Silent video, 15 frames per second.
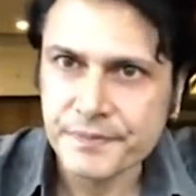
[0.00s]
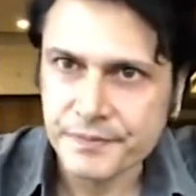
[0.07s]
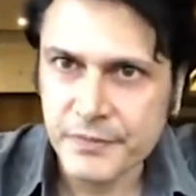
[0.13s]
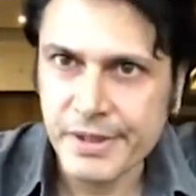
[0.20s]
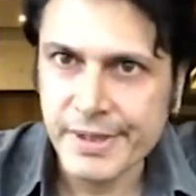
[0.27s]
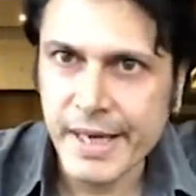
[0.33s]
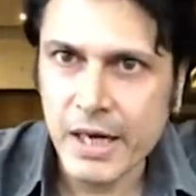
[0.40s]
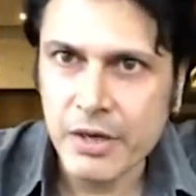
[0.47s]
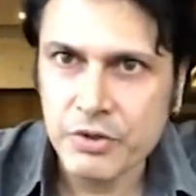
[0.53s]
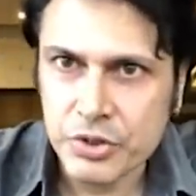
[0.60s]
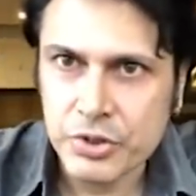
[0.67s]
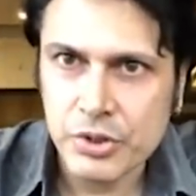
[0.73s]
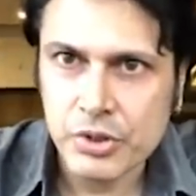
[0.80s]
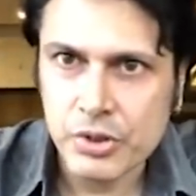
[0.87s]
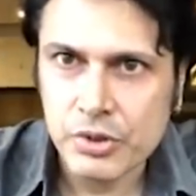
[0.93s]
in the house.
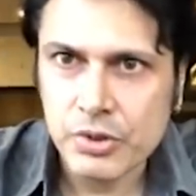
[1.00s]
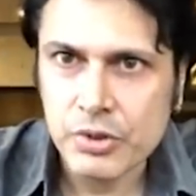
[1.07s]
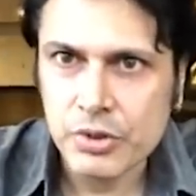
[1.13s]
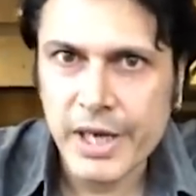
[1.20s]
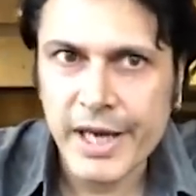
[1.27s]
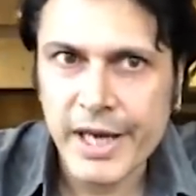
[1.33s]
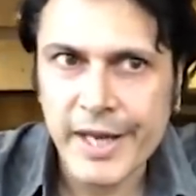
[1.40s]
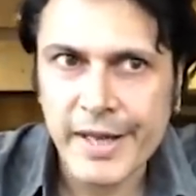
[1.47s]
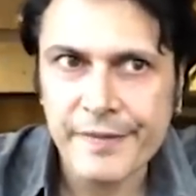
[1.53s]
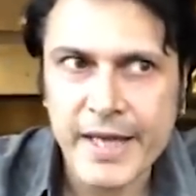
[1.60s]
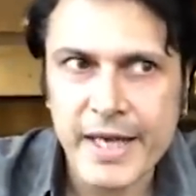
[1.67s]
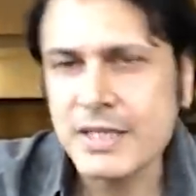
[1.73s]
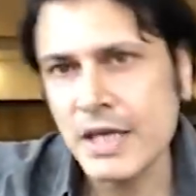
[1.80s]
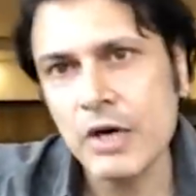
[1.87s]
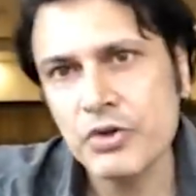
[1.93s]
And
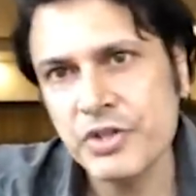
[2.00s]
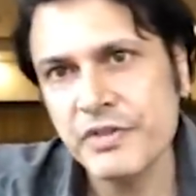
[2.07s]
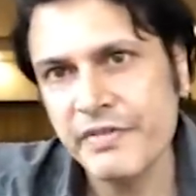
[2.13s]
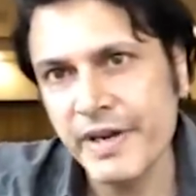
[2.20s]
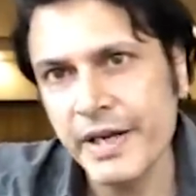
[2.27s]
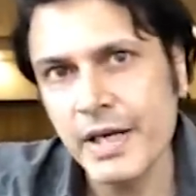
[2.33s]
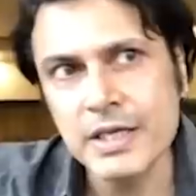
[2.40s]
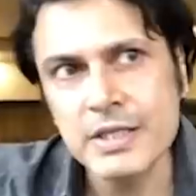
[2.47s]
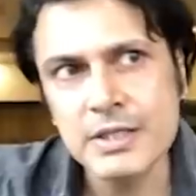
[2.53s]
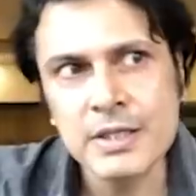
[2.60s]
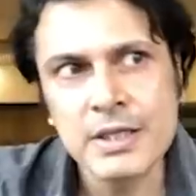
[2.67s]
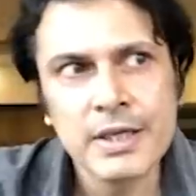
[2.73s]
that's how she fed us.